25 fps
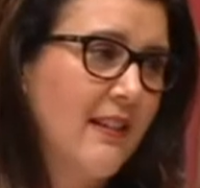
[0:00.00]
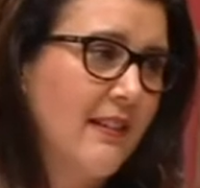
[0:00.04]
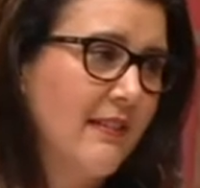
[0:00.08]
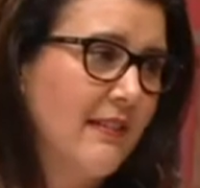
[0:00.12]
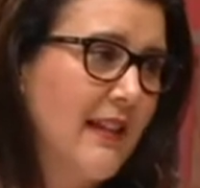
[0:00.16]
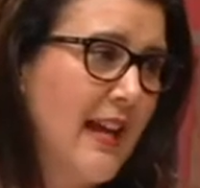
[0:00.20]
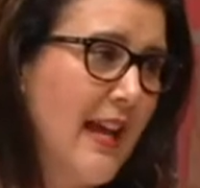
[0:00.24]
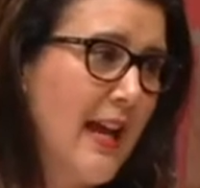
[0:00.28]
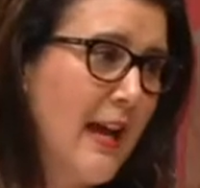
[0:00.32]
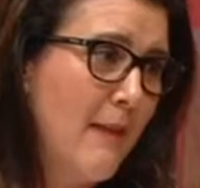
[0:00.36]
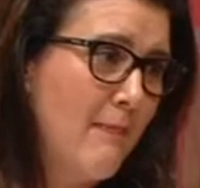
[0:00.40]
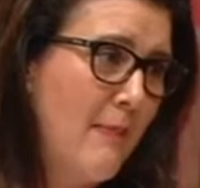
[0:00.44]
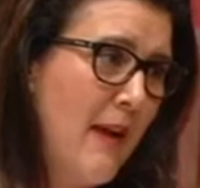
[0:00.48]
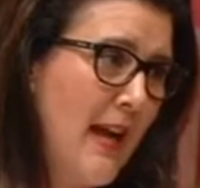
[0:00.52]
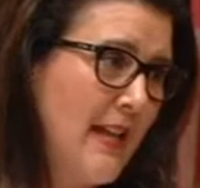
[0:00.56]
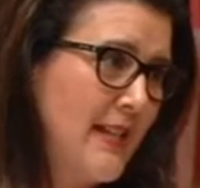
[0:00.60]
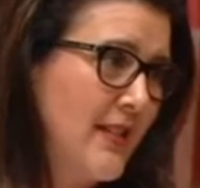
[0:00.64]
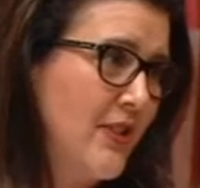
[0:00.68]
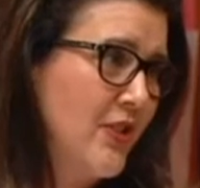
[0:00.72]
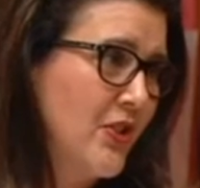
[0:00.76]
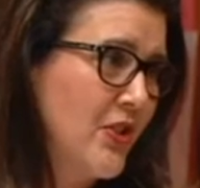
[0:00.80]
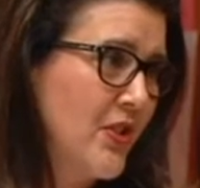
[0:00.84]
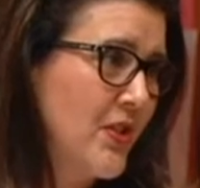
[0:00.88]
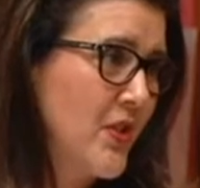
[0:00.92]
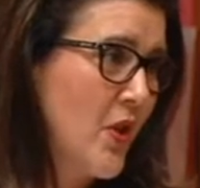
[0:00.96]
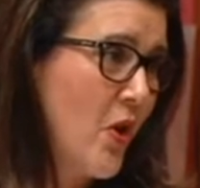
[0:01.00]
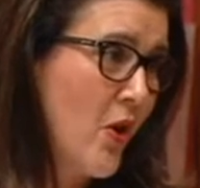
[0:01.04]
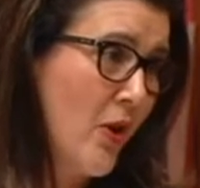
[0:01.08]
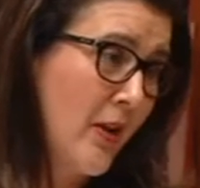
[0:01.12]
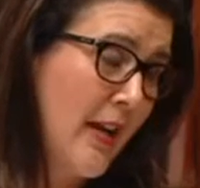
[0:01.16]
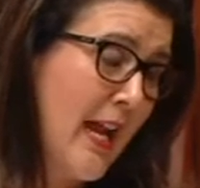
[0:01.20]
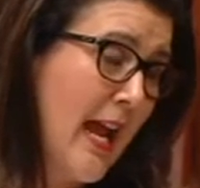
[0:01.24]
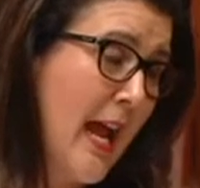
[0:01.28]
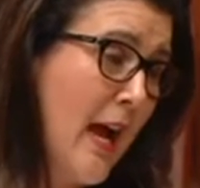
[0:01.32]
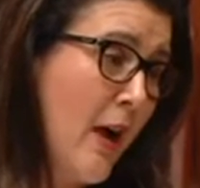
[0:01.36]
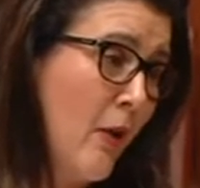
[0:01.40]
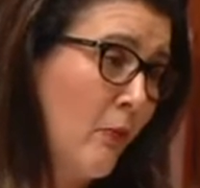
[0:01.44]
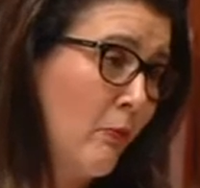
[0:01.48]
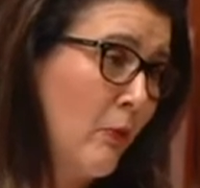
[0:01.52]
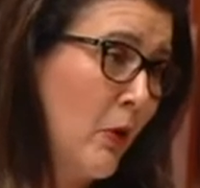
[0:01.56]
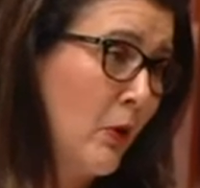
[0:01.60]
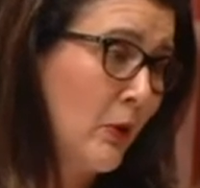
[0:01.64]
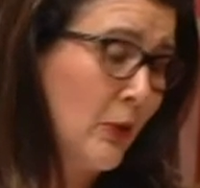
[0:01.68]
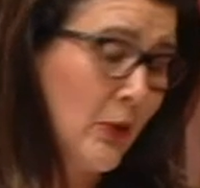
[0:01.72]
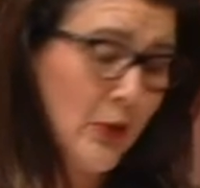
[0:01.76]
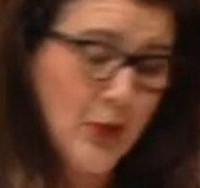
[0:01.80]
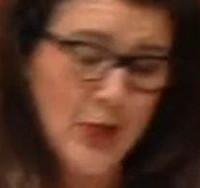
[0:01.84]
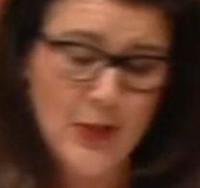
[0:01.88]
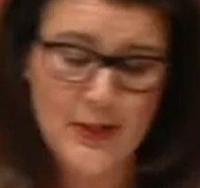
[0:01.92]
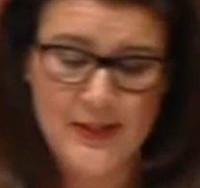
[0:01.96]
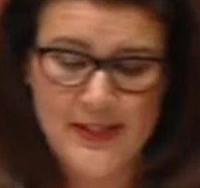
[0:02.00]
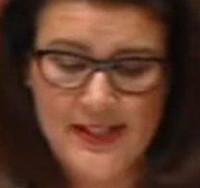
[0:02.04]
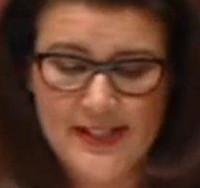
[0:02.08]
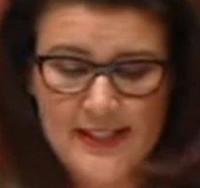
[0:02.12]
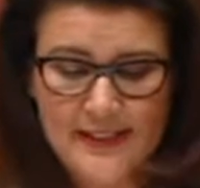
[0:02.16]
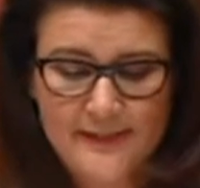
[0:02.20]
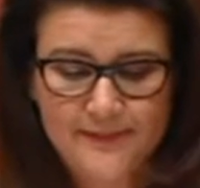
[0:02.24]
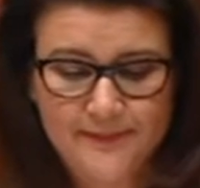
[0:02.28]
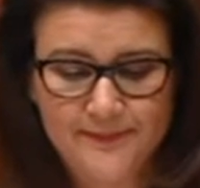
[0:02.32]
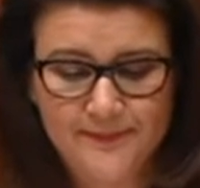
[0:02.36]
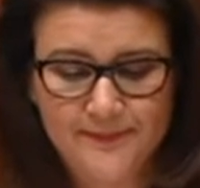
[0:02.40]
They are passengers on our roller coaster.